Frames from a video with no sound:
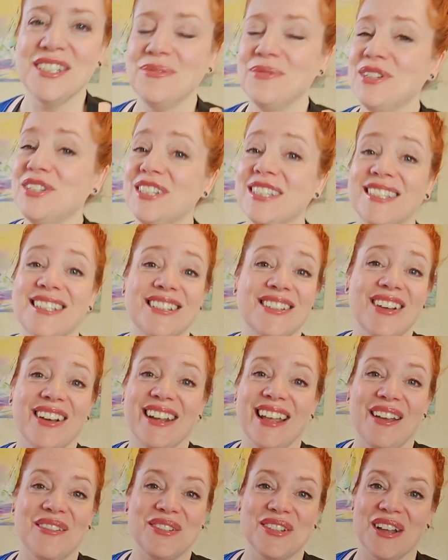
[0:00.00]
We just did not
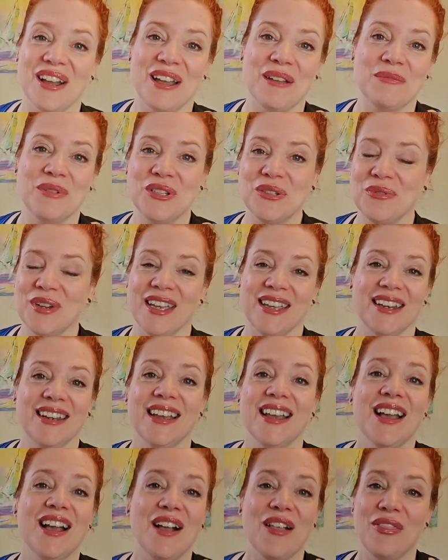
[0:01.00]
have time between
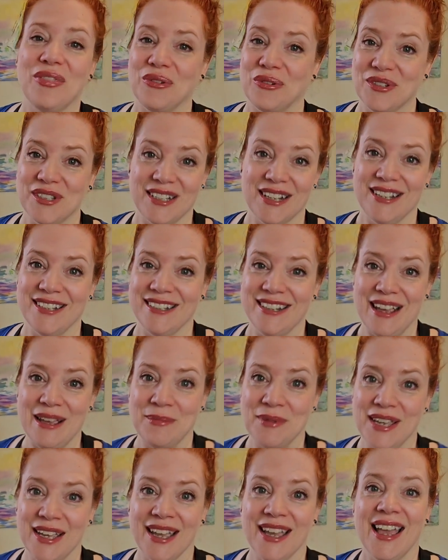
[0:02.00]
Thursday's
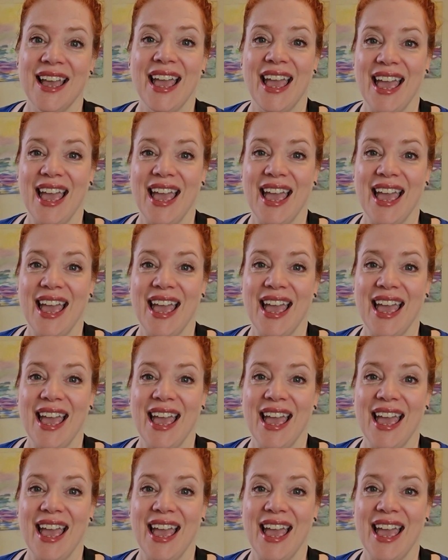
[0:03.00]
taping